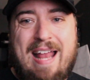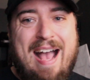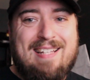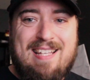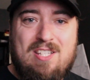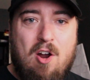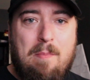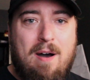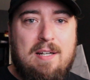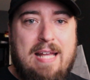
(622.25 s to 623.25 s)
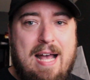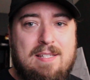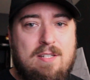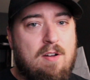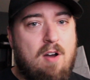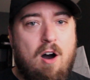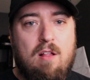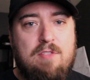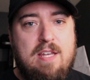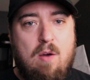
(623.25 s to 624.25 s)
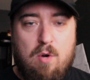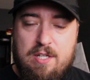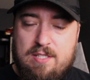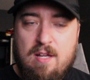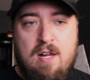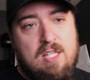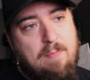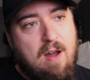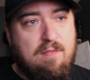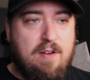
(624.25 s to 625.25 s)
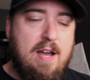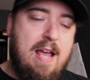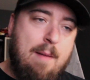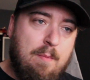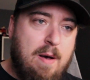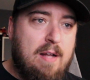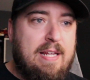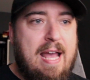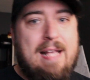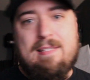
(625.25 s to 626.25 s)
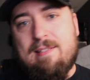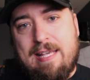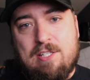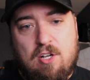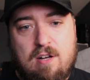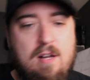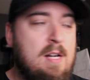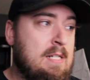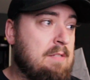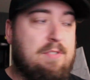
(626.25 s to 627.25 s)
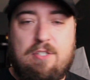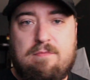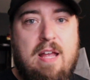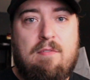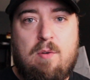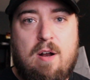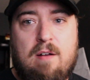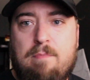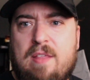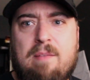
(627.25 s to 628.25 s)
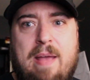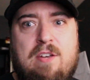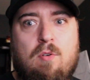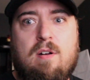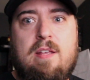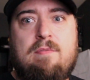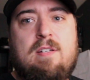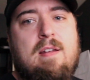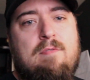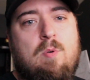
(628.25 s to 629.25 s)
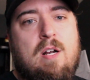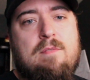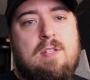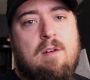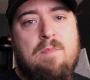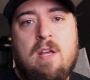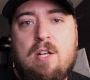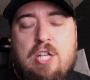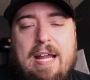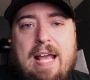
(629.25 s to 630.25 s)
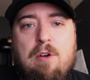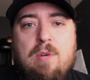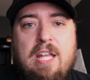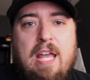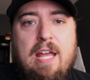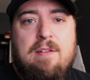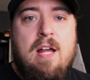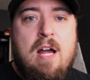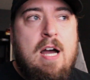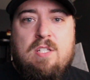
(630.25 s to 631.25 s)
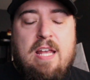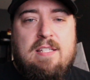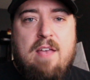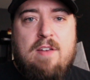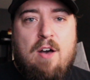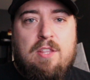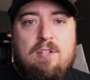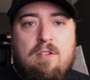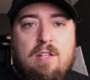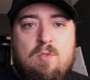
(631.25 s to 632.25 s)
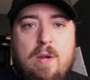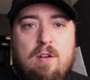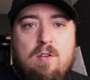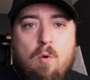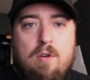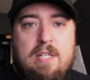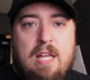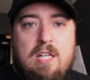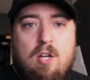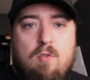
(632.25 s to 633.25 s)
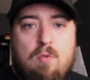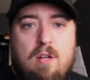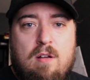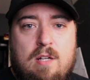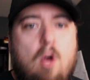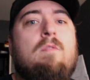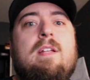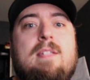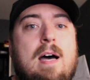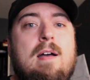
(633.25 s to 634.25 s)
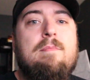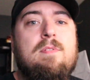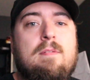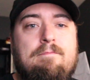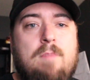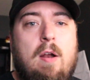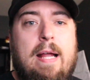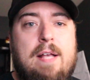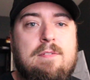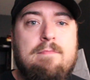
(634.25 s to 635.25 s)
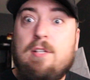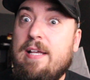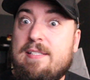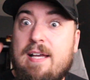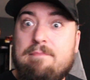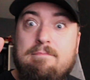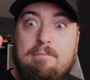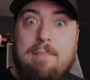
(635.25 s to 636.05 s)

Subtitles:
you can access our podcast on all of the networks, Spotify, Apple Podcasts, Deezer, everywhere. I think Pandora even, and everywhere. So check it out when you can. Stay safe and healthy during these weird quarantine, corona, COVID times. All right, guys. Till next time.